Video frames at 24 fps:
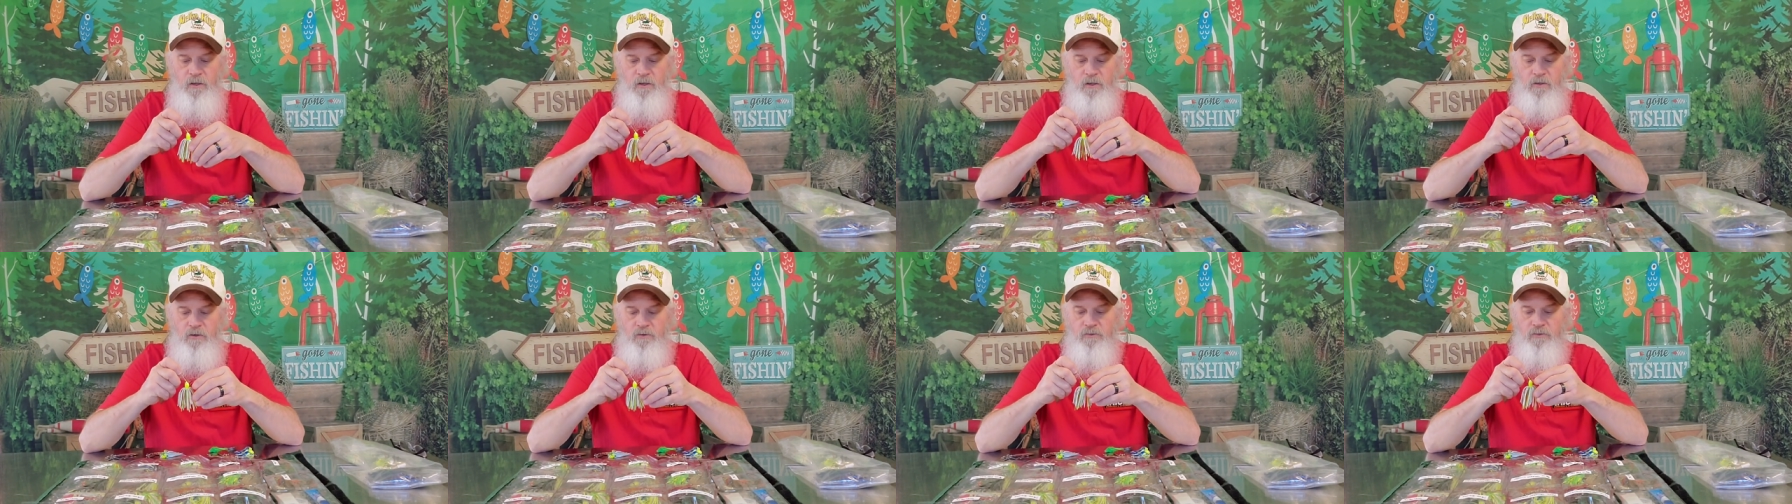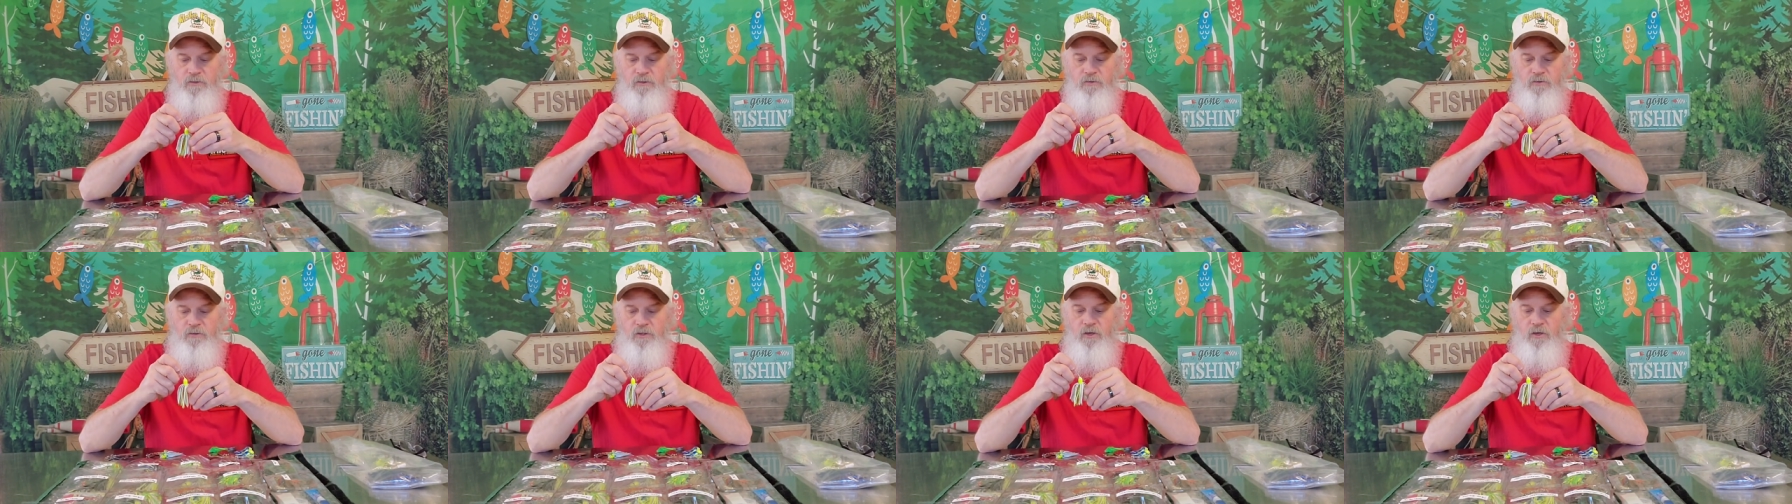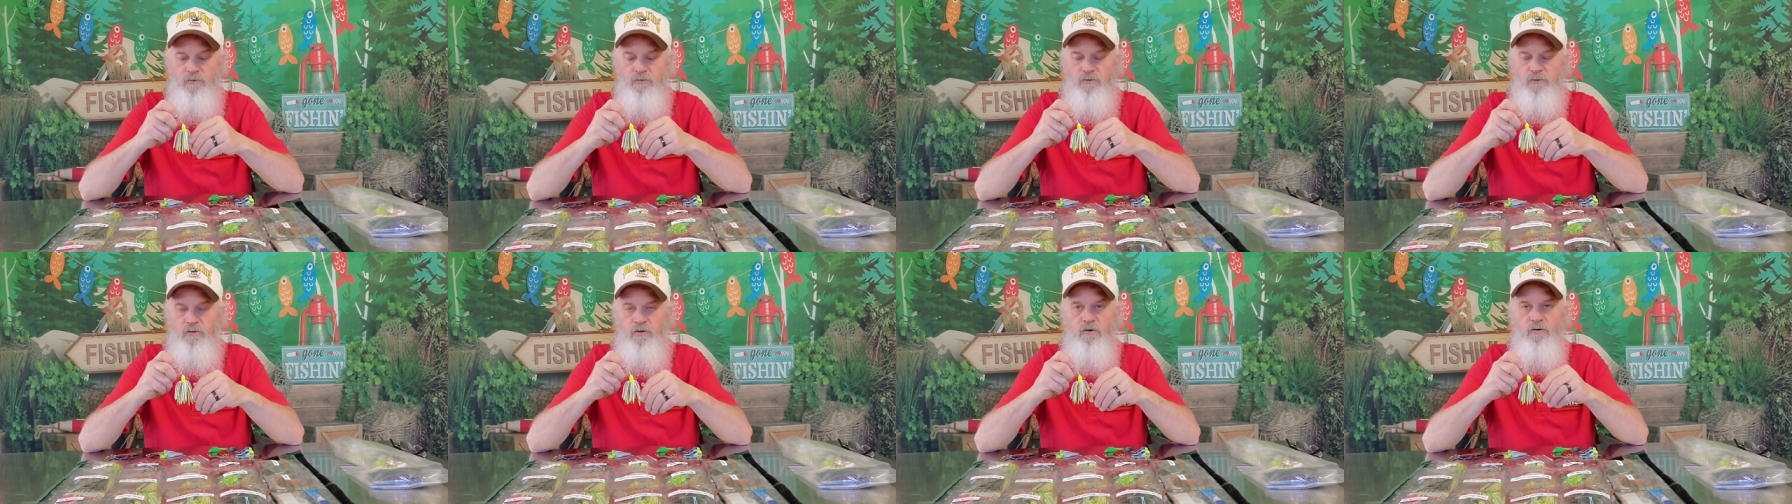Your
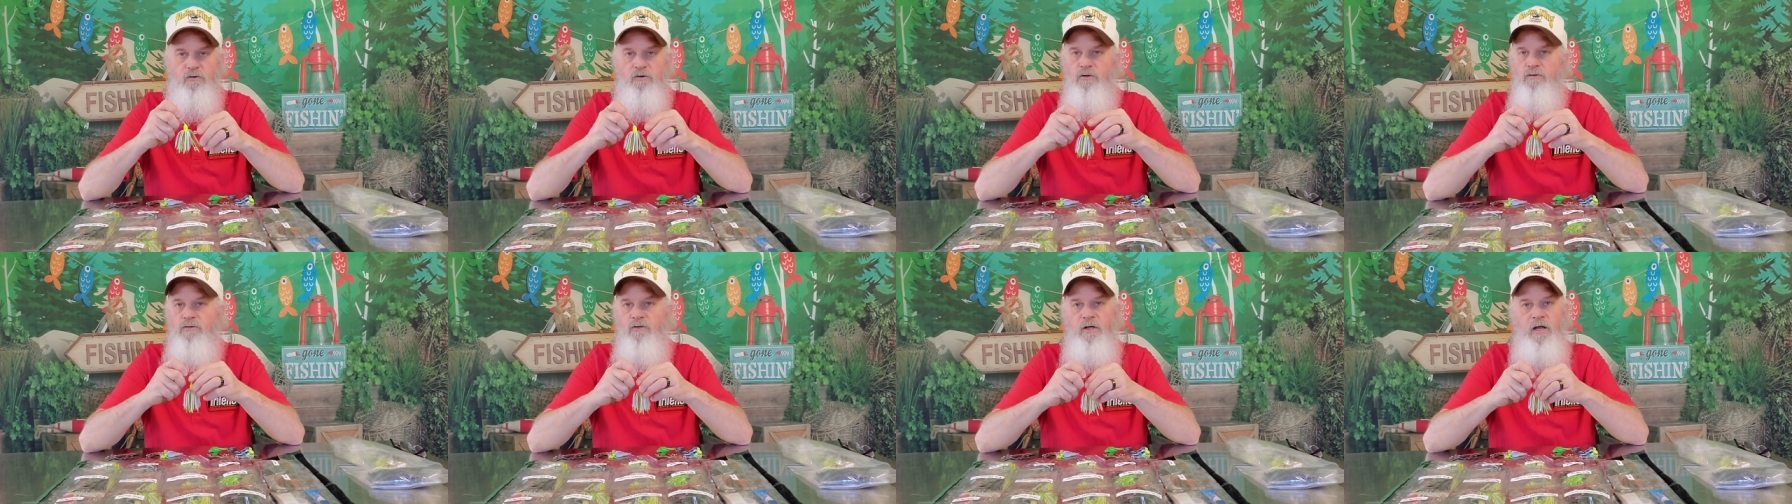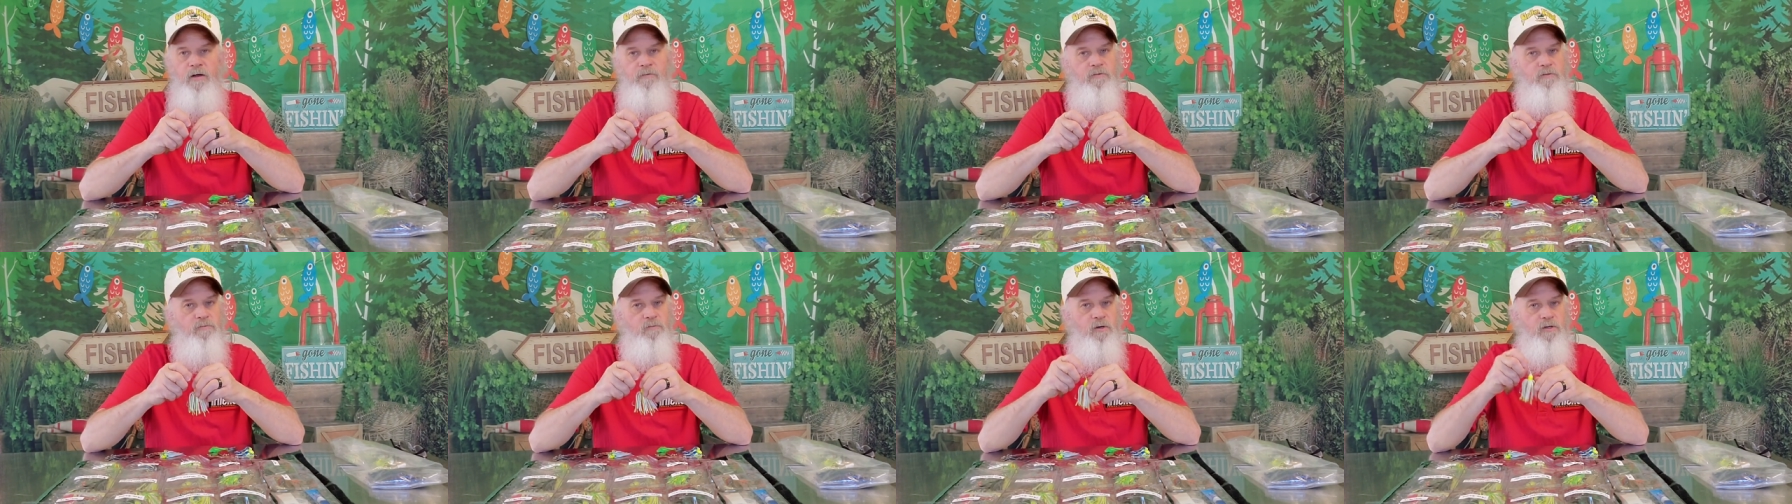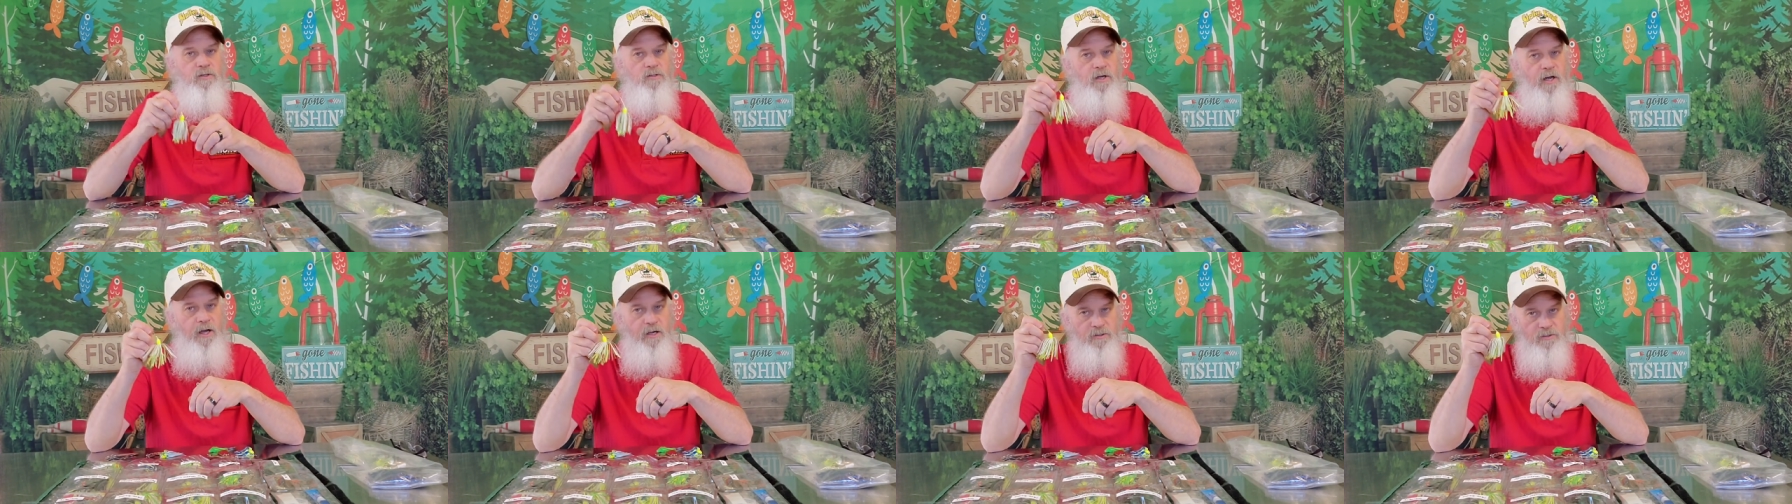silicone skirt doesn't have as
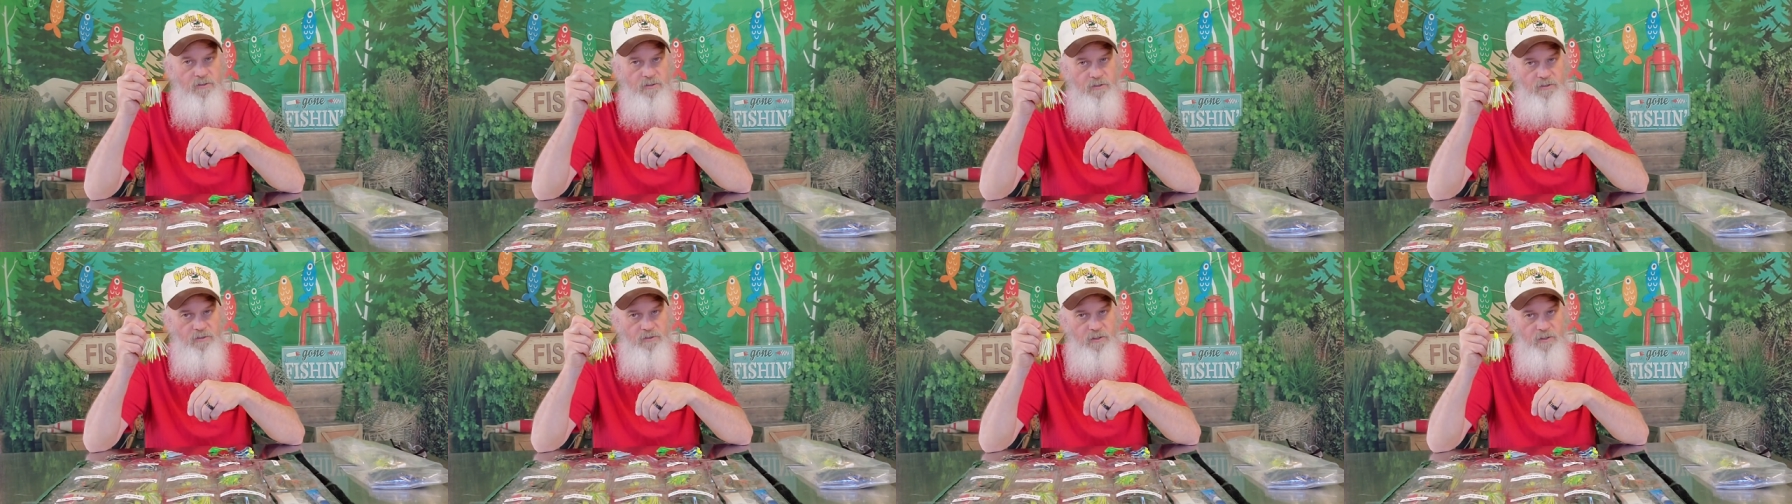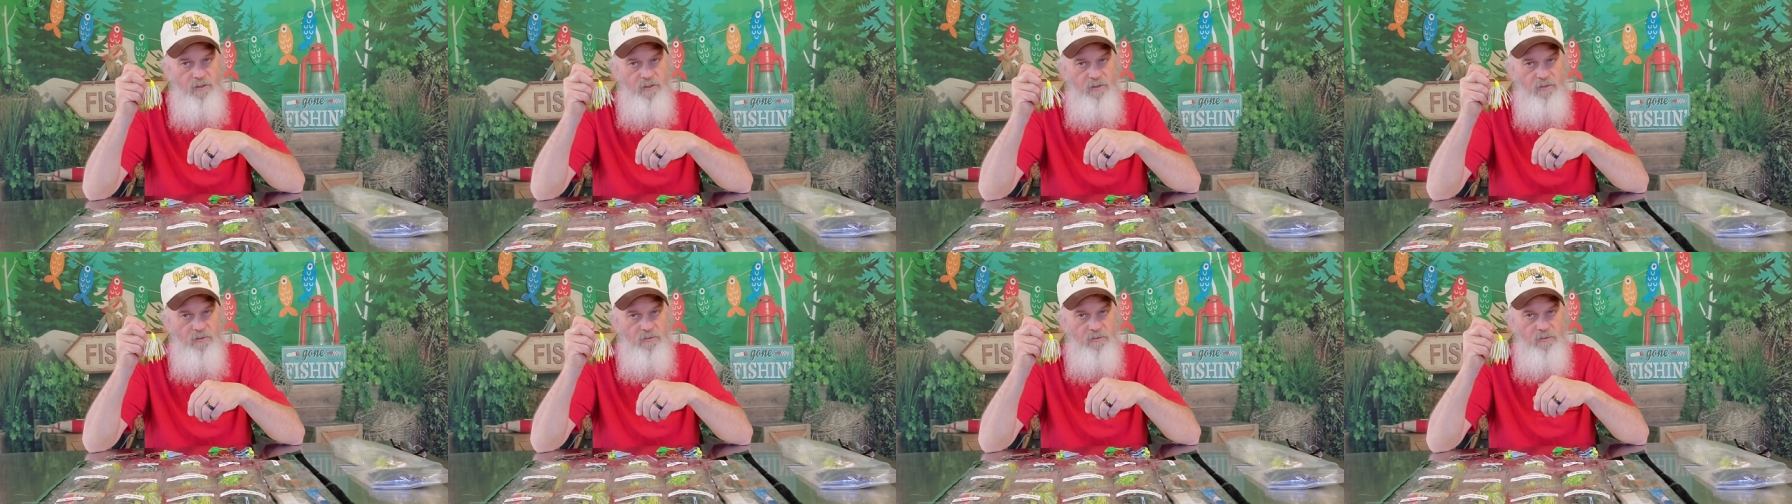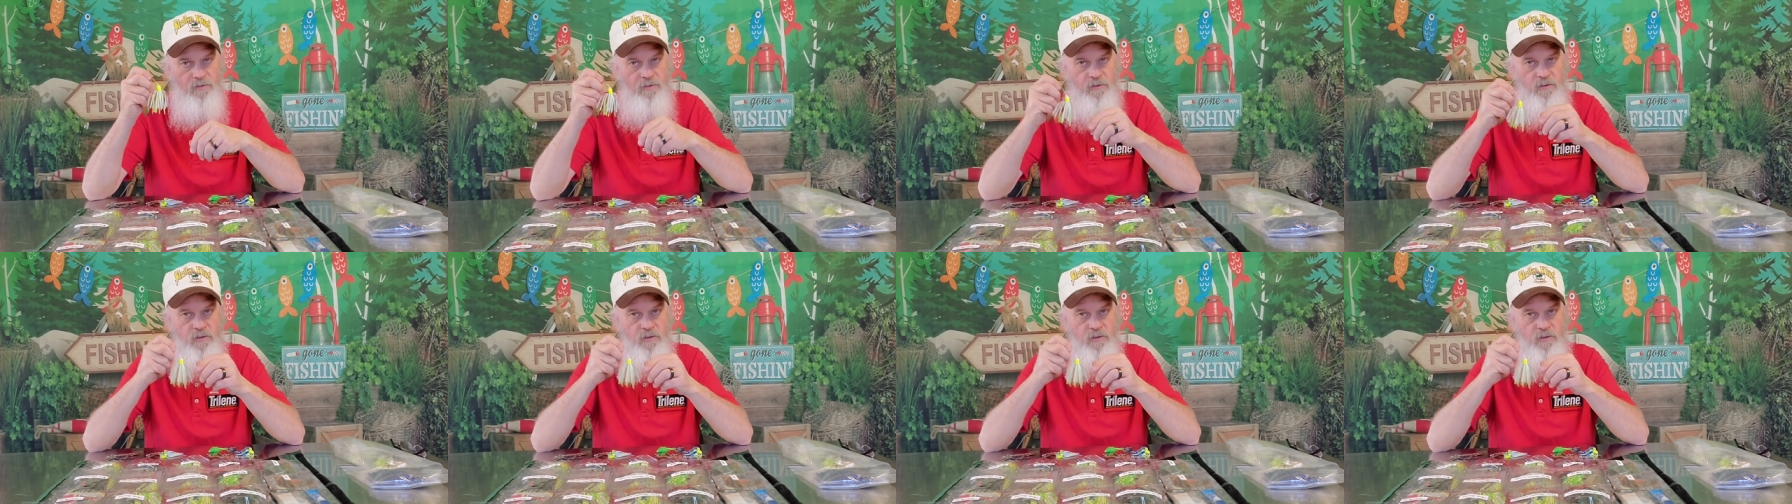much action as these